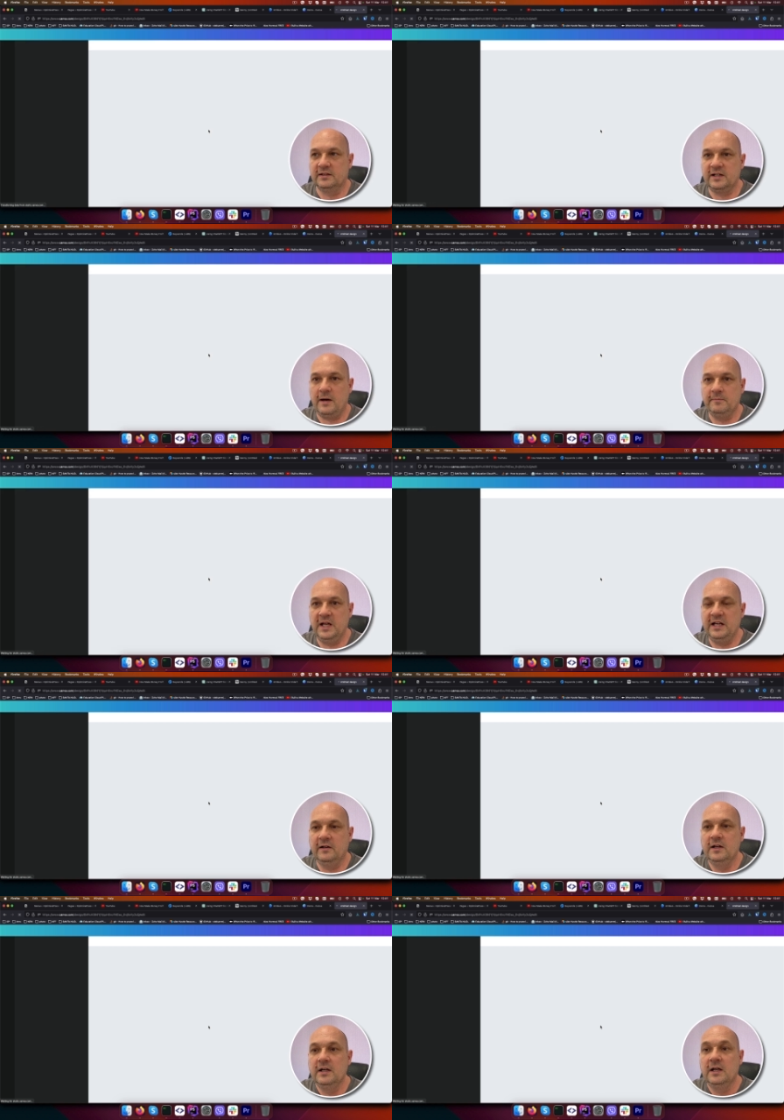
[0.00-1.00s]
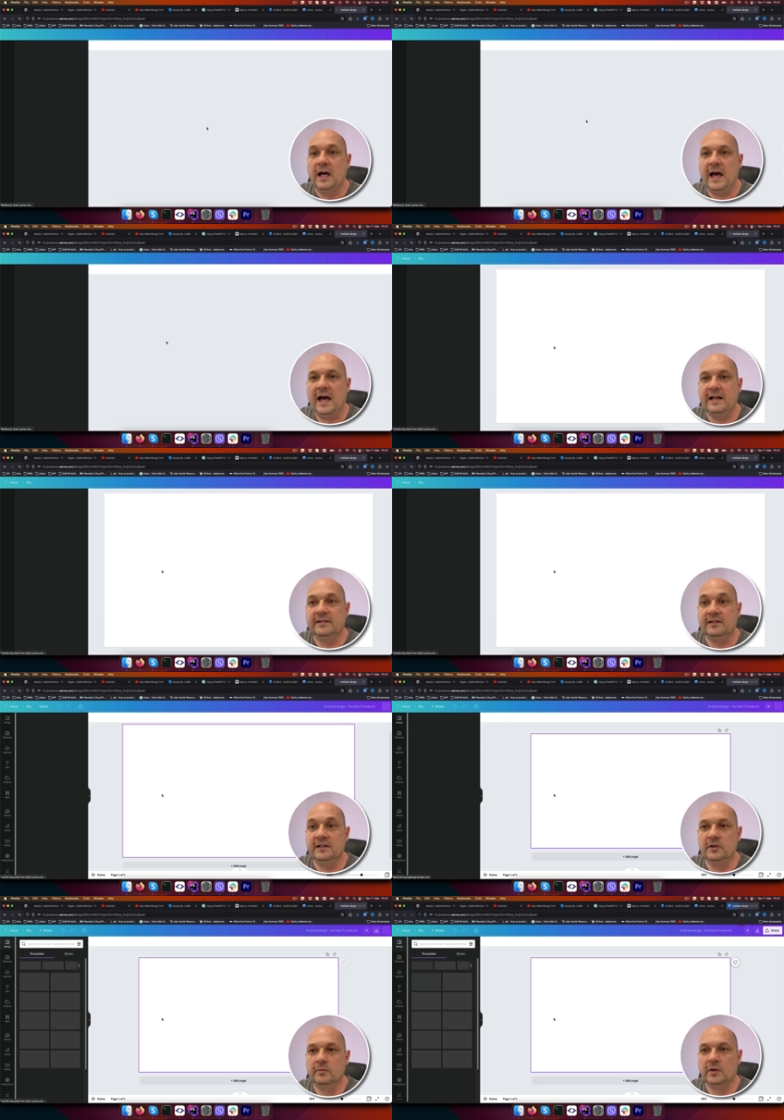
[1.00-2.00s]
a thumbnail, and
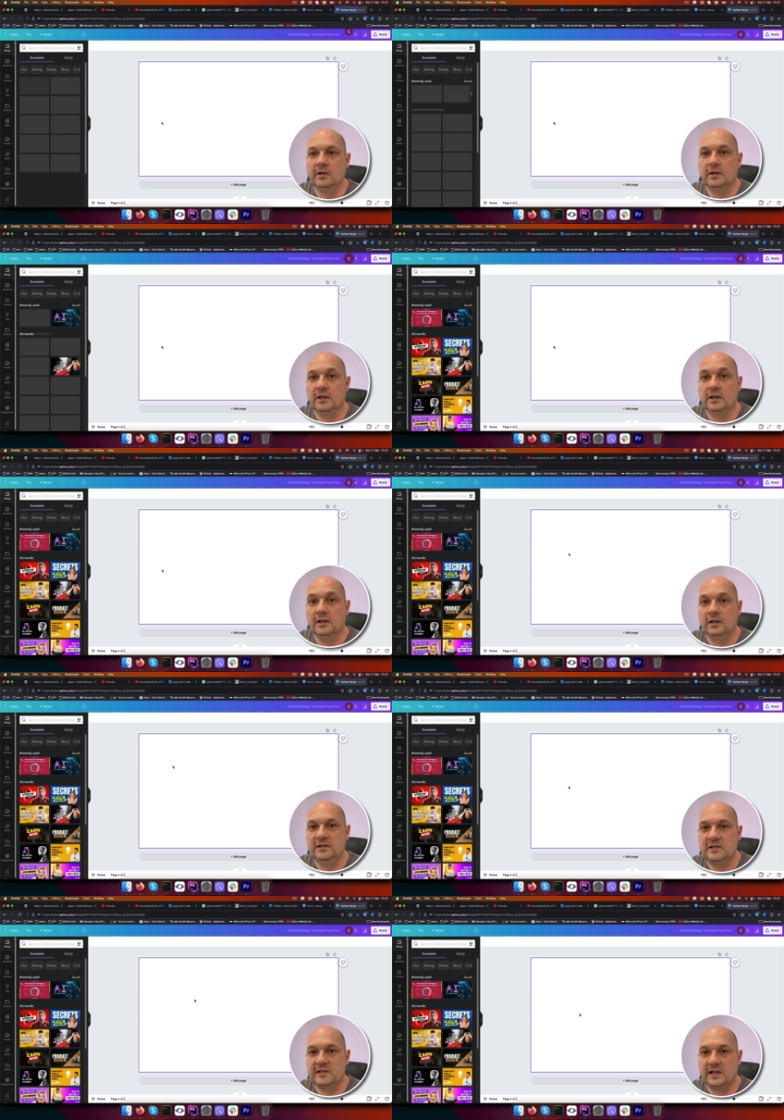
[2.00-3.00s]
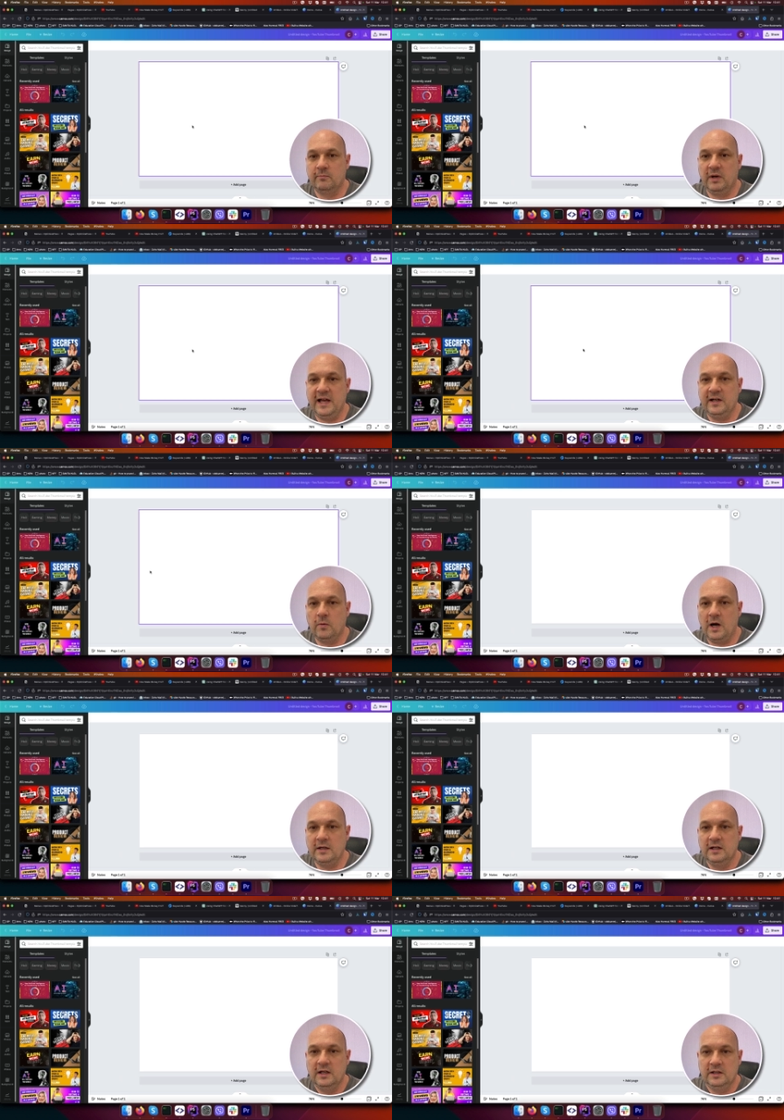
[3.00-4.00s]
you will, this is a blank
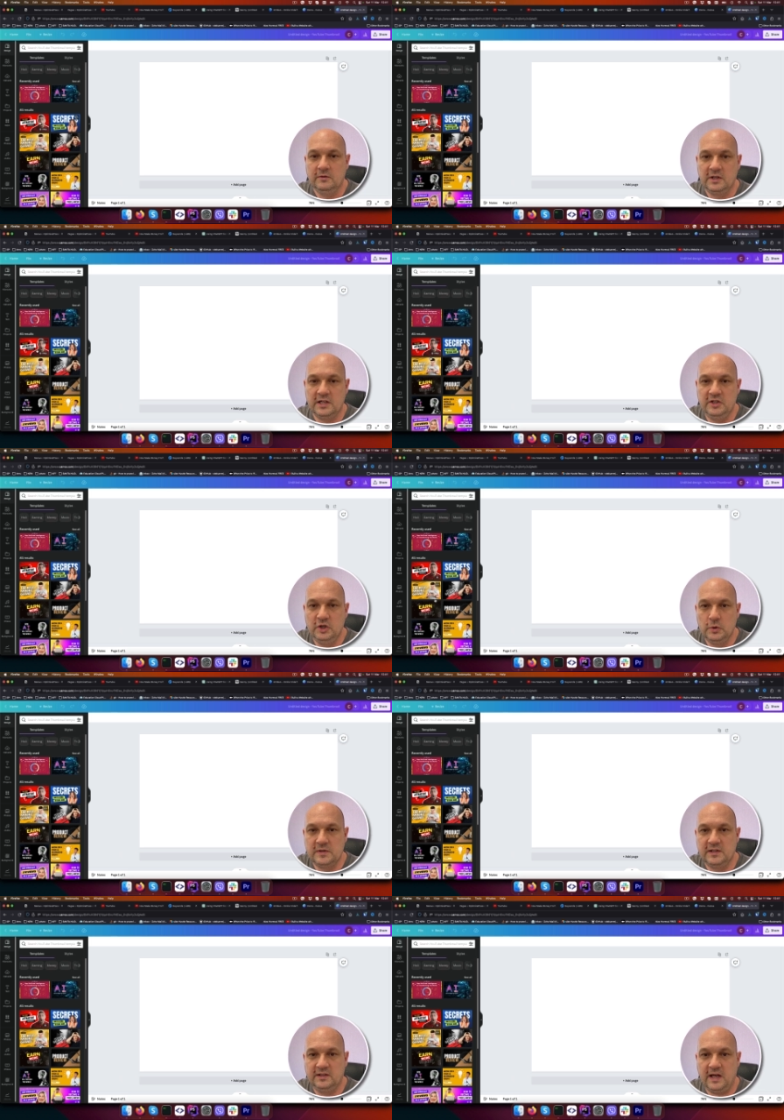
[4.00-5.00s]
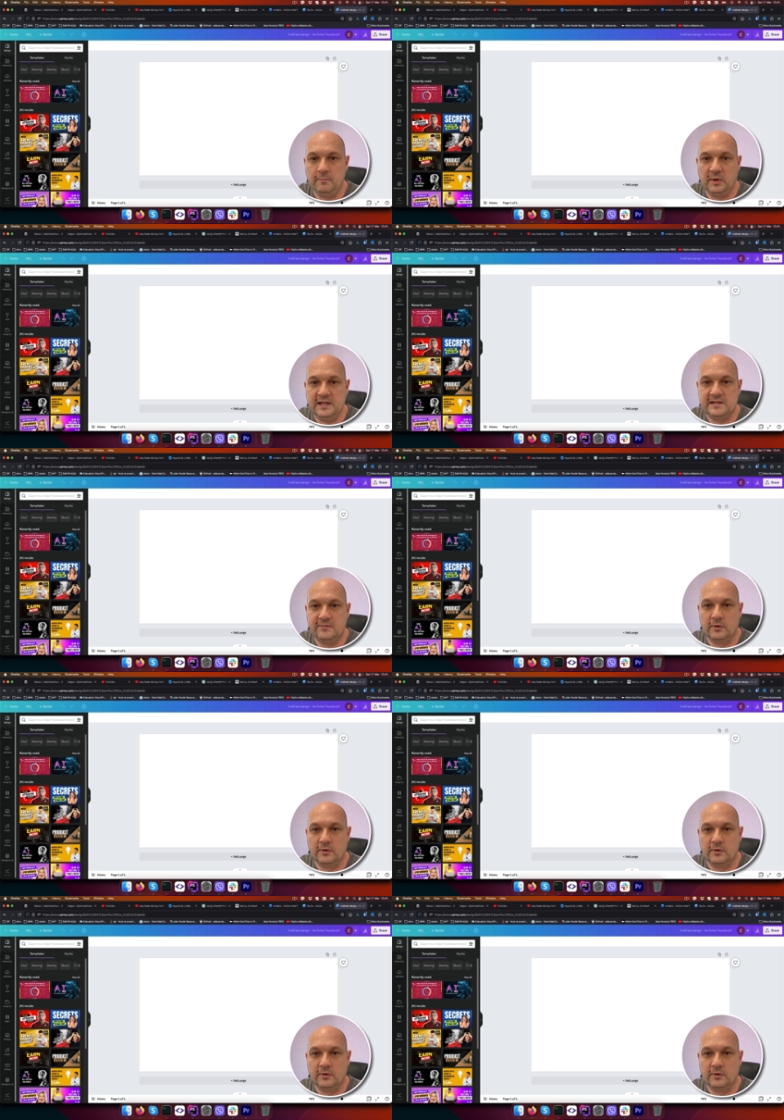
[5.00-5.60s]
one. You can use the templates